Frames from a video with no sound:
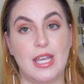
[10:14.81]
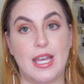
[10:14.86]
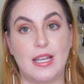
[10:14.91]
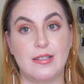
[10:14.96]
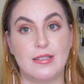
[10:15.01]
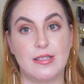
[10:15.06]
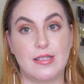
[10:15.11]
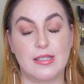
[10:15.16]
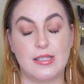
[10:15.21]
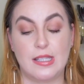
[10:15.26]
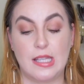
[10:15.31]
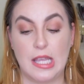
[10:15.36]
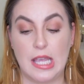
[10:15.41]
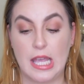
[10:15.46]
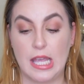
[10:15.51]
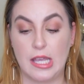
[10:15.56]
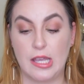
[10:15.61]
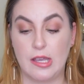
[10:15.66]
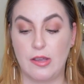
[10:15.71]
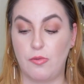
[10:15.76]
and
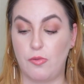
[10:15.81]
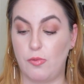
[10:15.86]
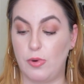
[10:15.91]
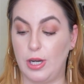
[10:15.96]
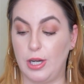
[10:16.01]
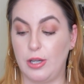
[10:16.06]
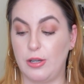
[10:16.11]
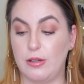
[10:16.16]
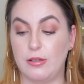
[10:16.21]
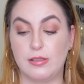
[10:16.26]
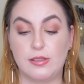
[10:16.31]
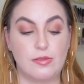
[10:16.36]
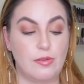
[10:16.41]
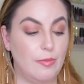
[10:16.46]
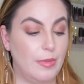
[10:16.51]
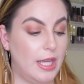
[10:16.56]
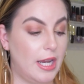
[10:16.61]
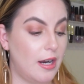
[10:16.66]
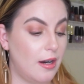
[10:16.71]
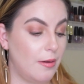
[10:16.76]
see where it goes
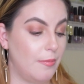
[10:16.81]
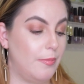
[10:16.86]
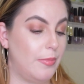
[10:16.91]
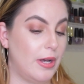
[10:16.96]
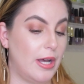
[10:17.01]
from there.